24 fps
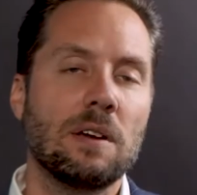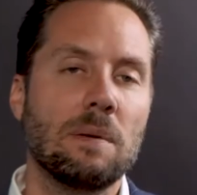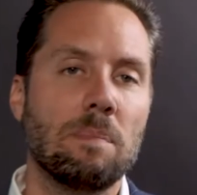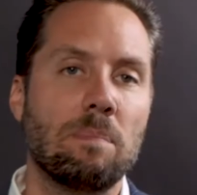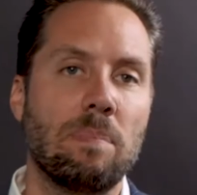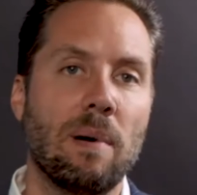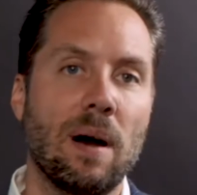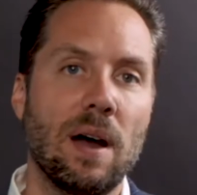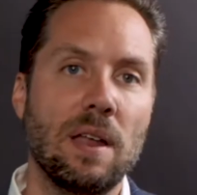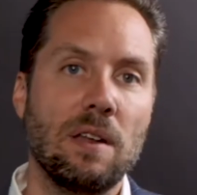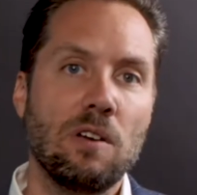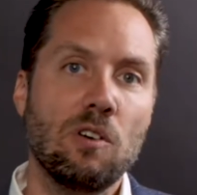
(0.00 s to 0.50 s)

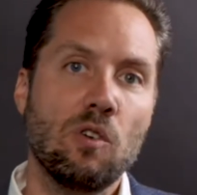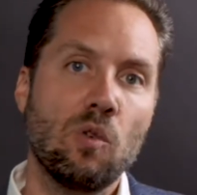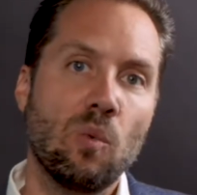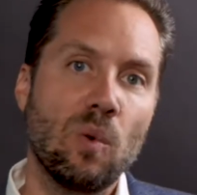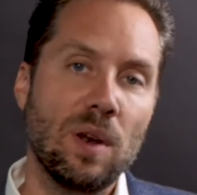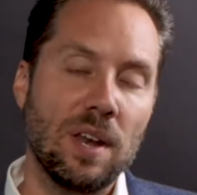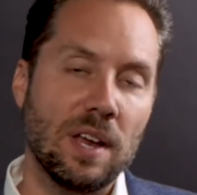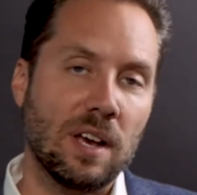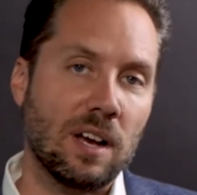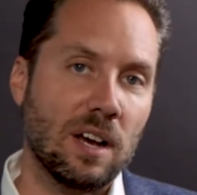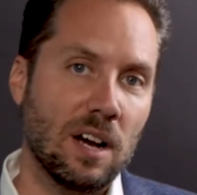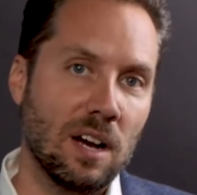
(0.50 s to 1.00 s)
But when
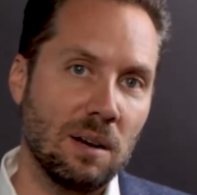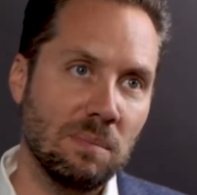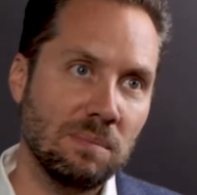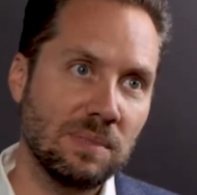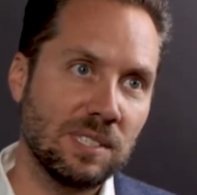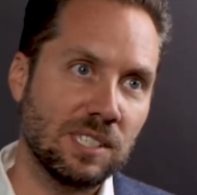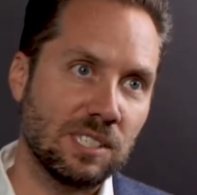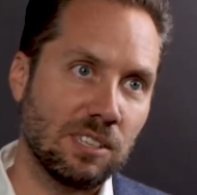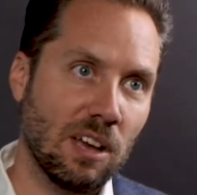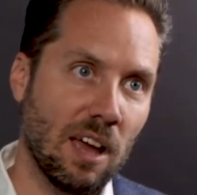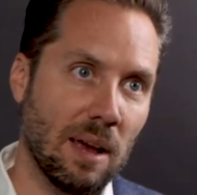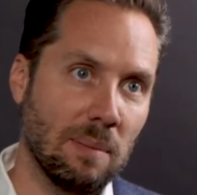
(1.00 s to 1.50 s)
it comes
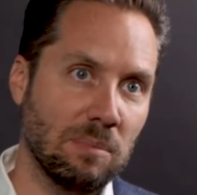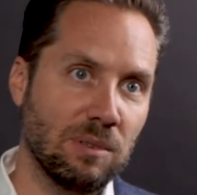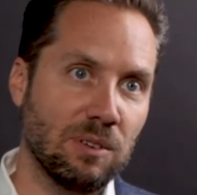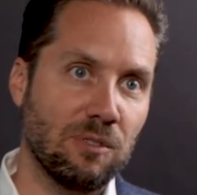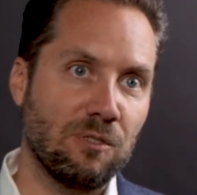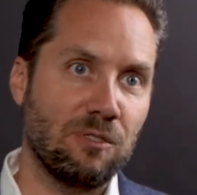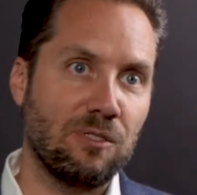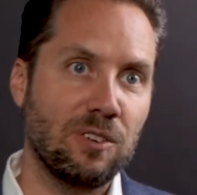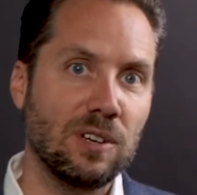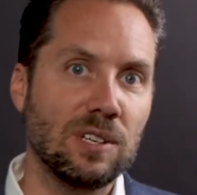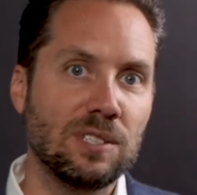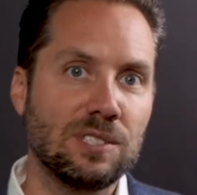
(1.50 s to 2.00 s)
time to
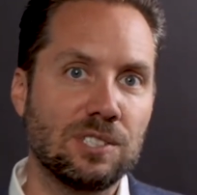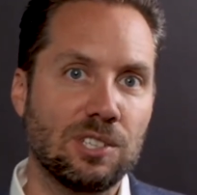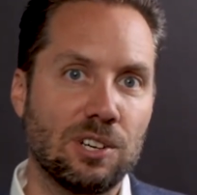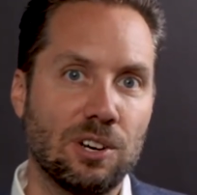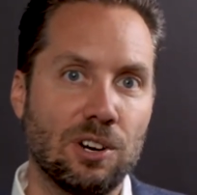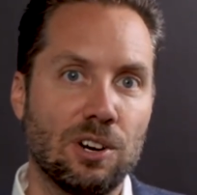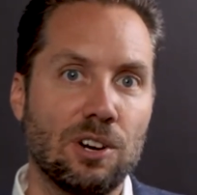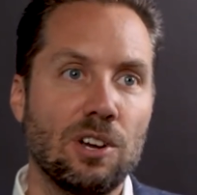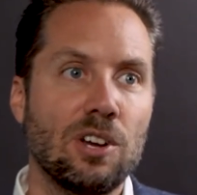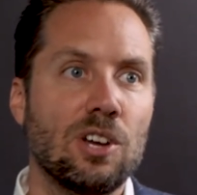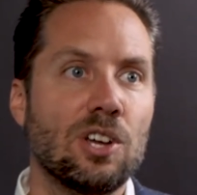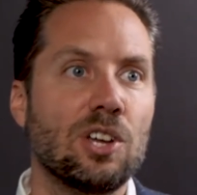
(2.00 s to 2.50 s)

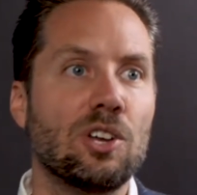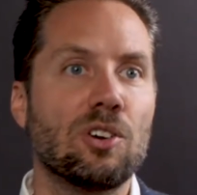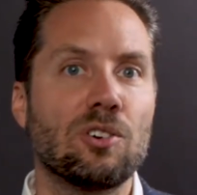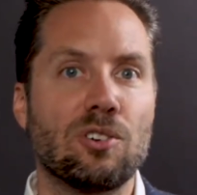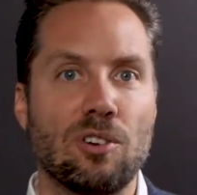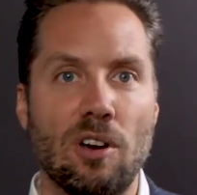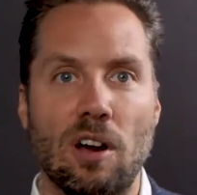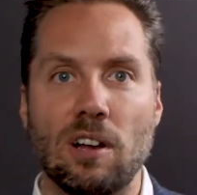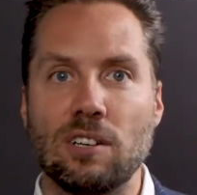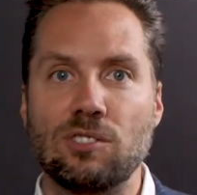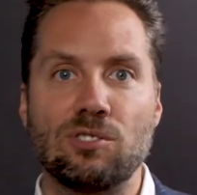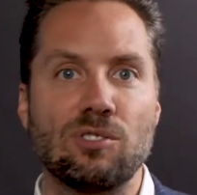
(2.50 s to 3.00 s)
filter, you're
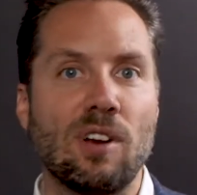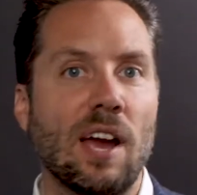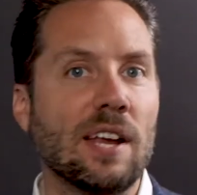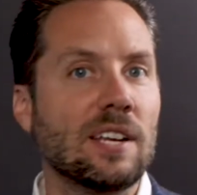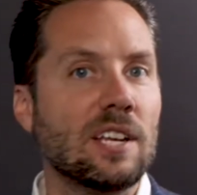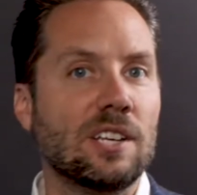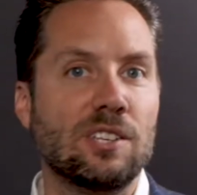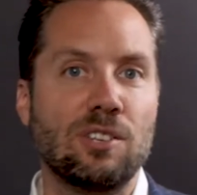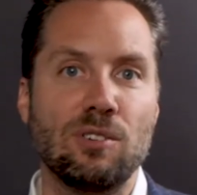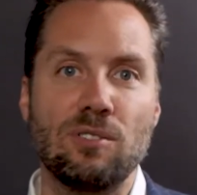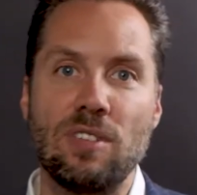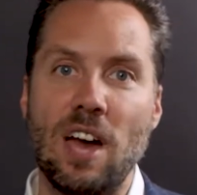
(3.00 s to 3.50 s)
not trying to
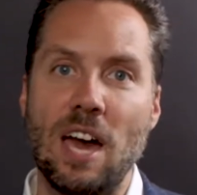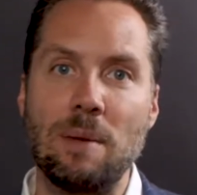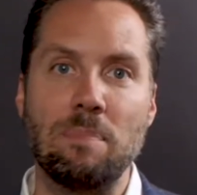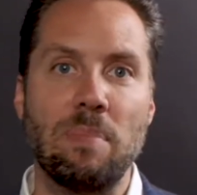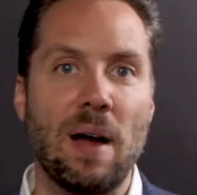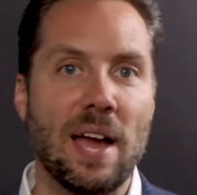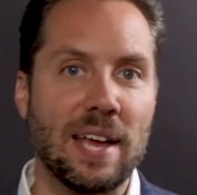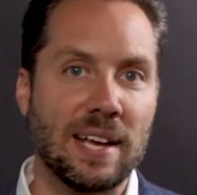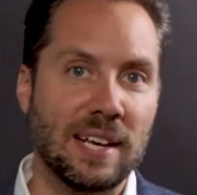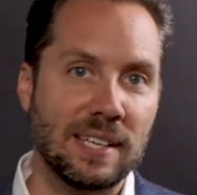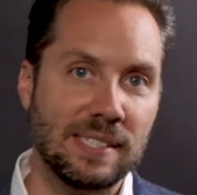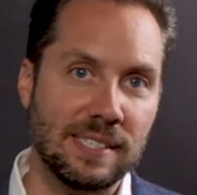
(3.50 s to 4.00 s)
do that
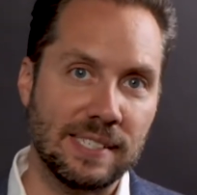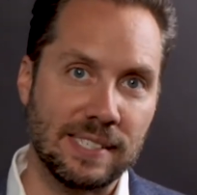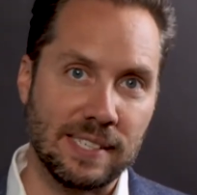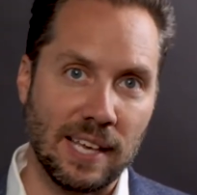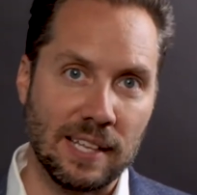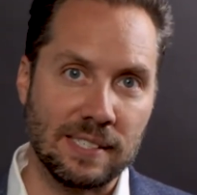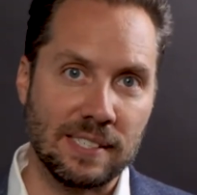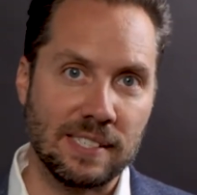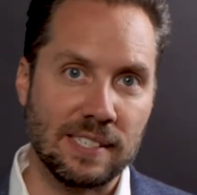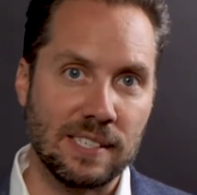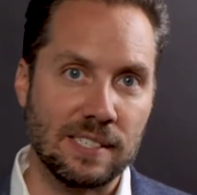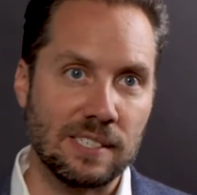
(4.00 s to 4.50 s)
by
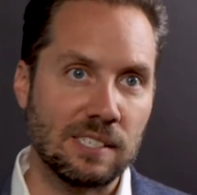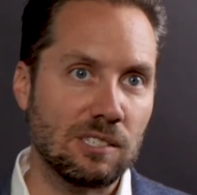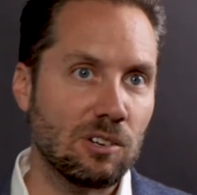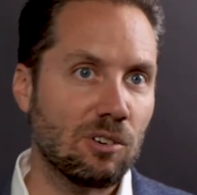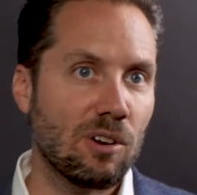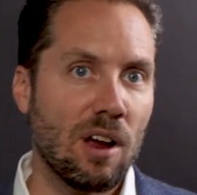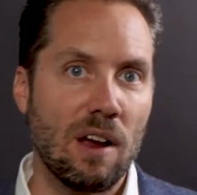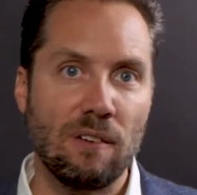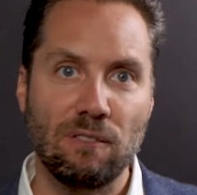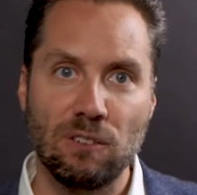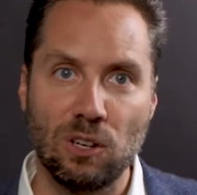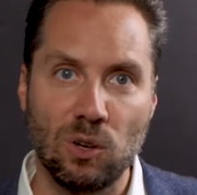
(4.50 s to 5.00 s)
consensus or
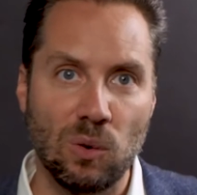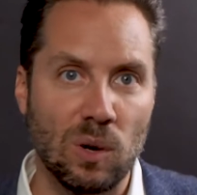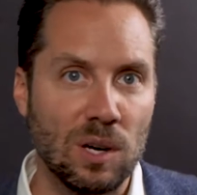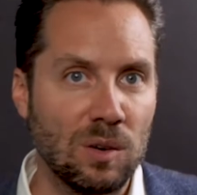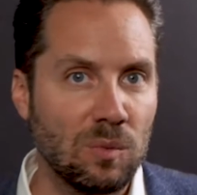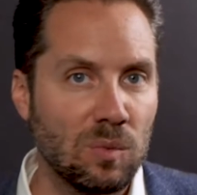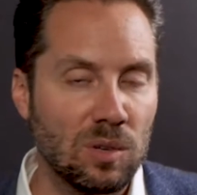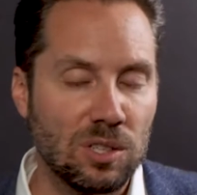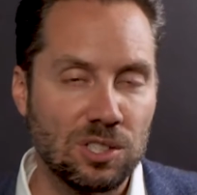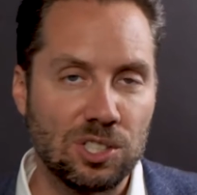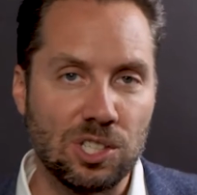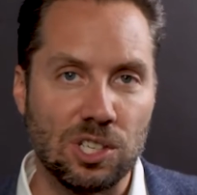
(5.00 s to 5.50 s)
everyone
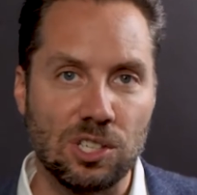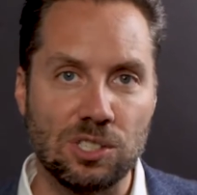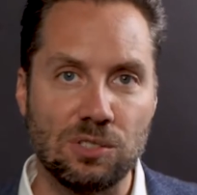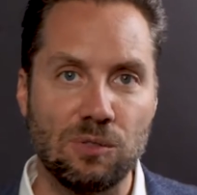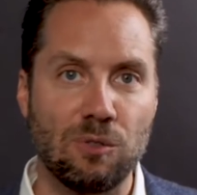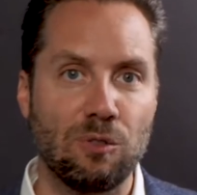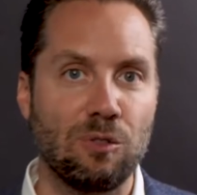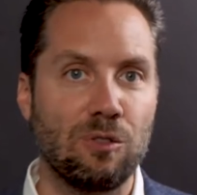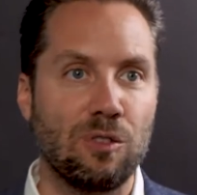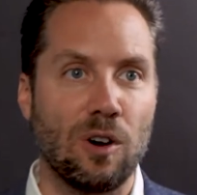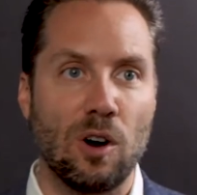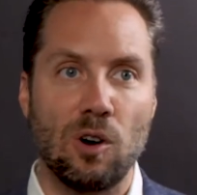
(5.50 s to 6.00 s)
will just
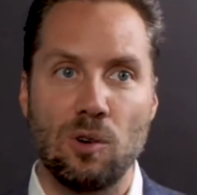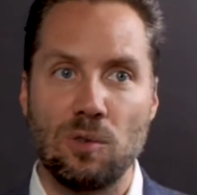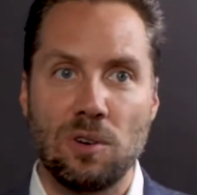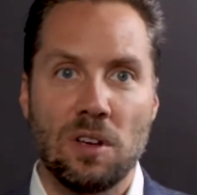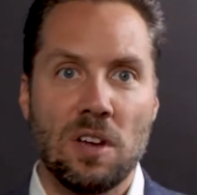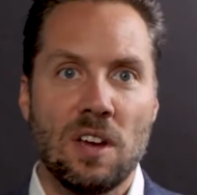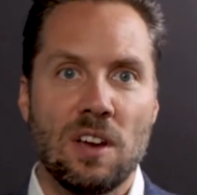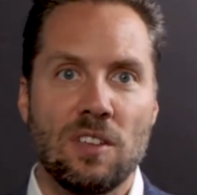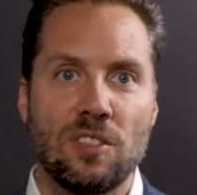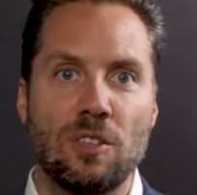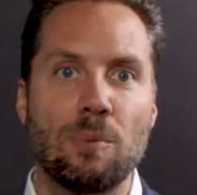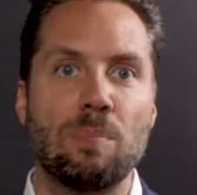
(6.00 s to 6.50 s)
vote
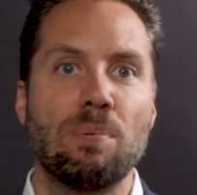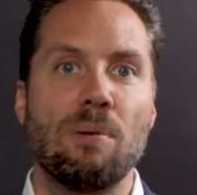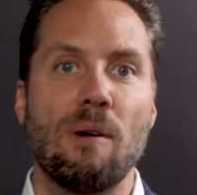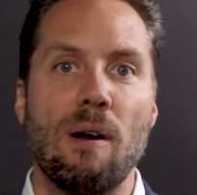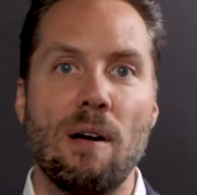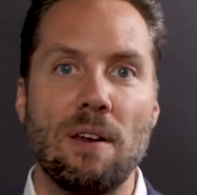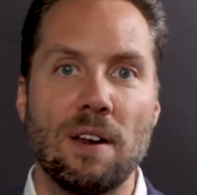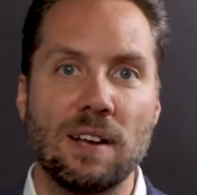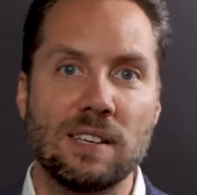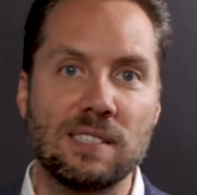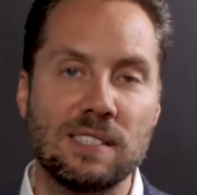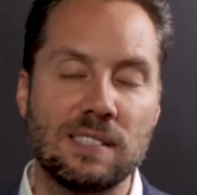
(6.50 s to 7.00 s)
the
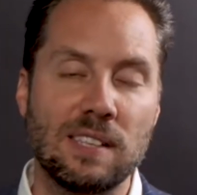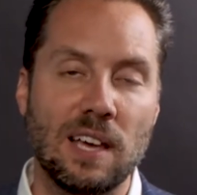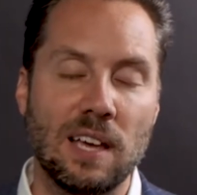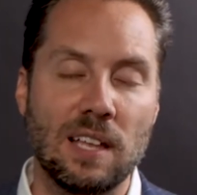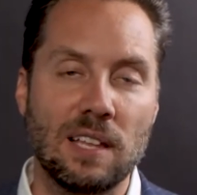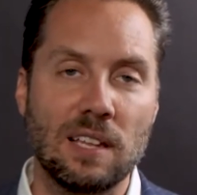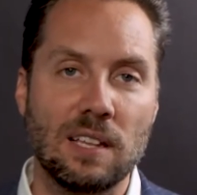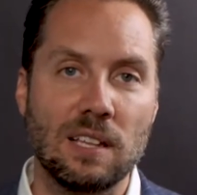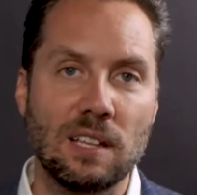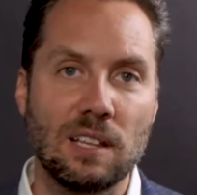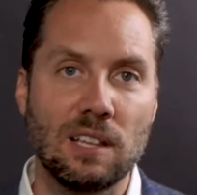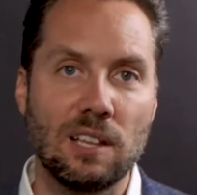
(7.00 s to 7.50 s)
products that
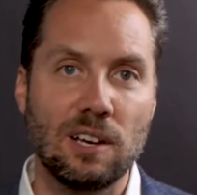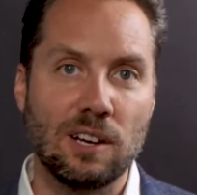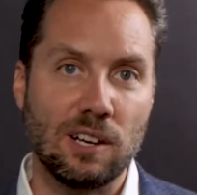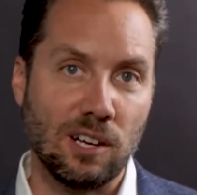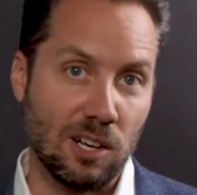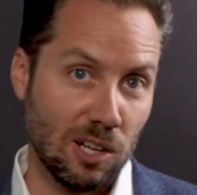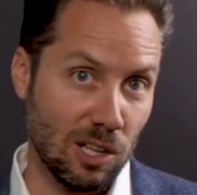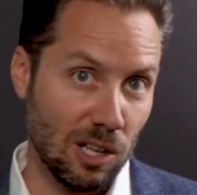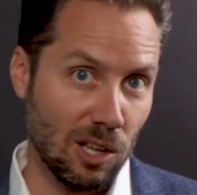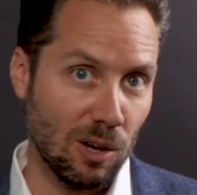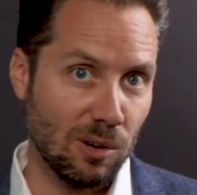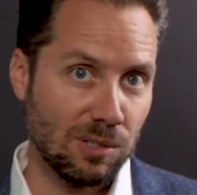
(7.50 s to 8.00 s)
look
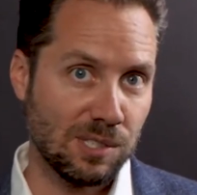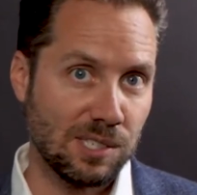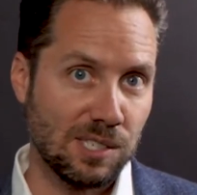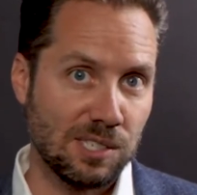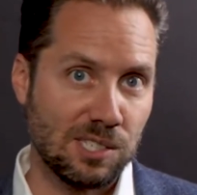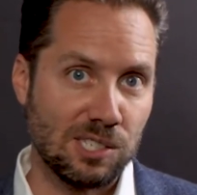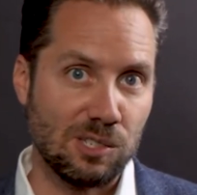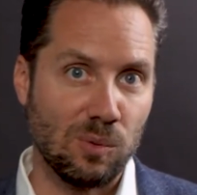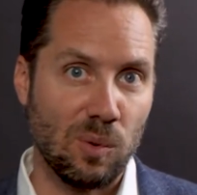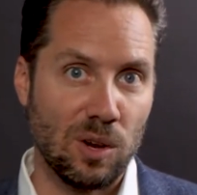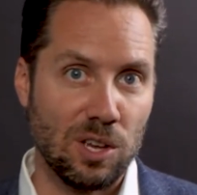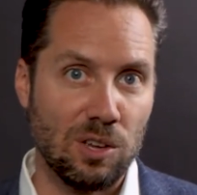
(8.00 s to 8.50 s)

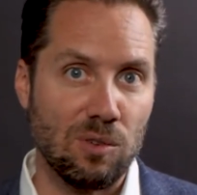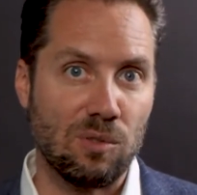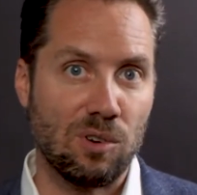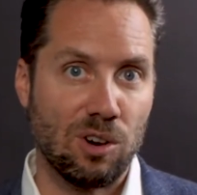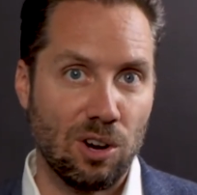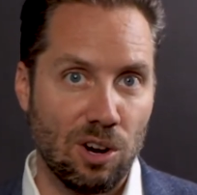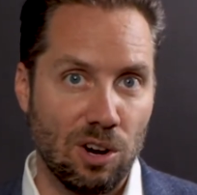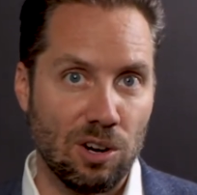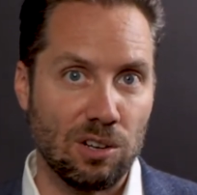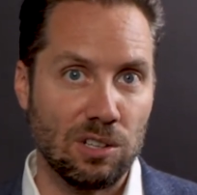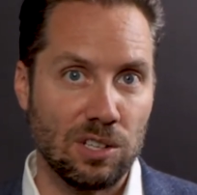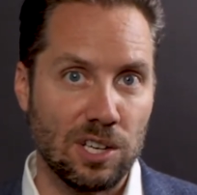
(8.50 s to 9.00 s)
closest to what you
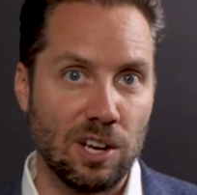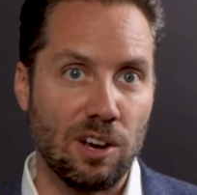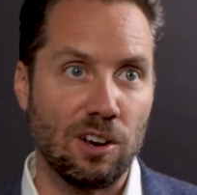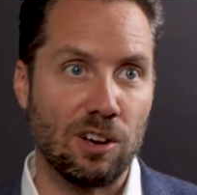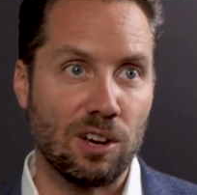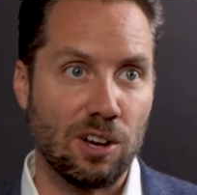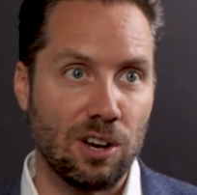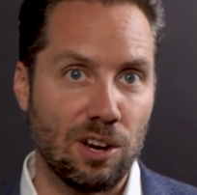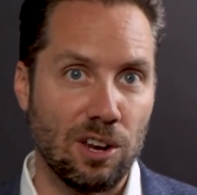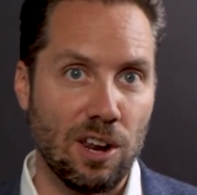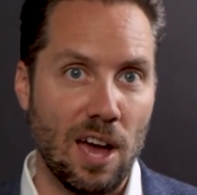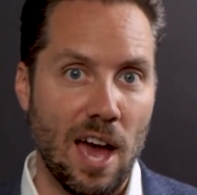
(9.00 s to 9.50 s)
currently are
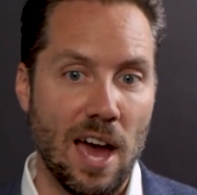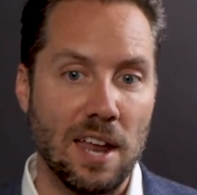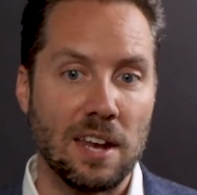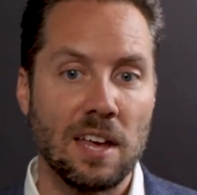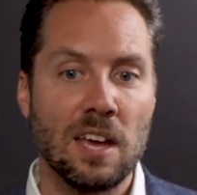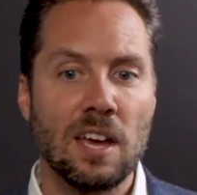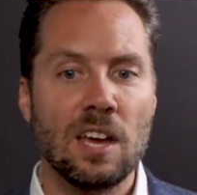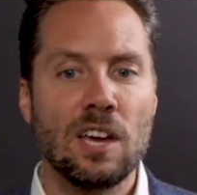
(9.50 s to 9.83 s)
good at.